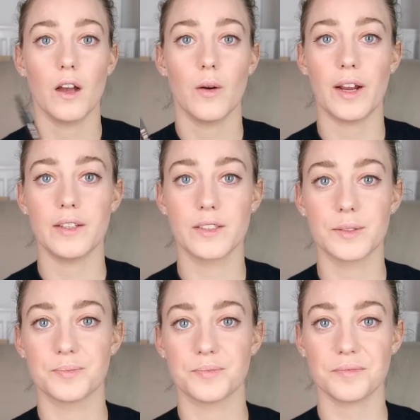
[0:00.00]
All right,
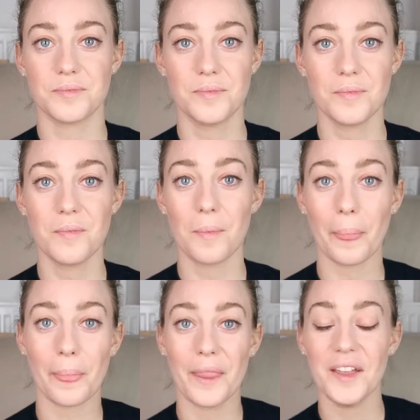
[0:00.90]

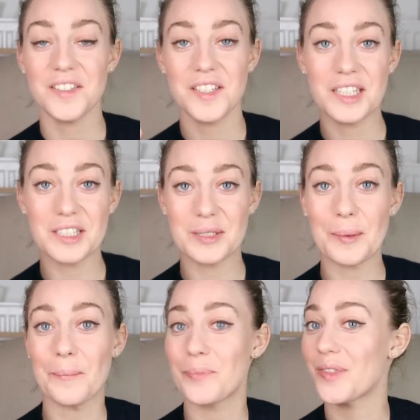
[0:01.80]
this
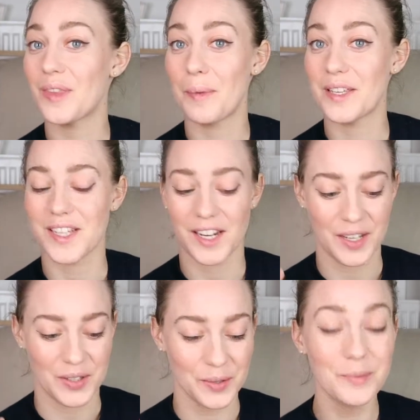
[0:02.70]
is the best I
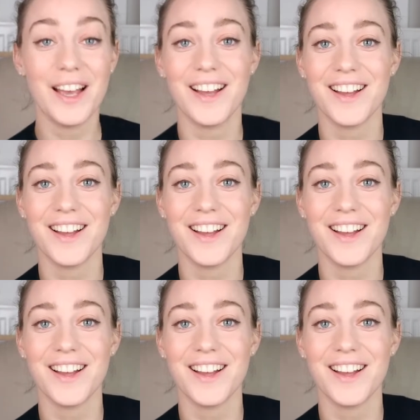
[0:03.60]
can do.